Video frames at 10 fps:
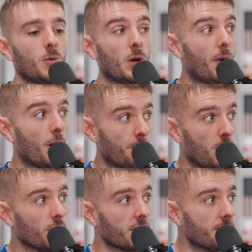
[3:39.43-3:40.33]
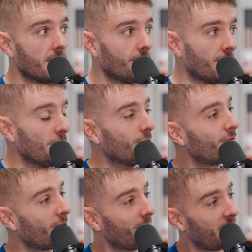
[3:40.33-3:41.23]
We both bought them, reduced
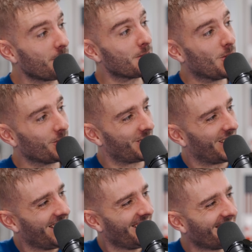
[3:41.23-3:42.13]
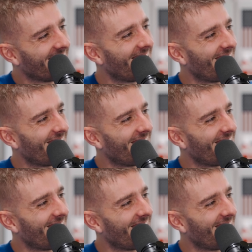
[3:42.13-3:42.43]
yep. from Sigma Sports. Yep.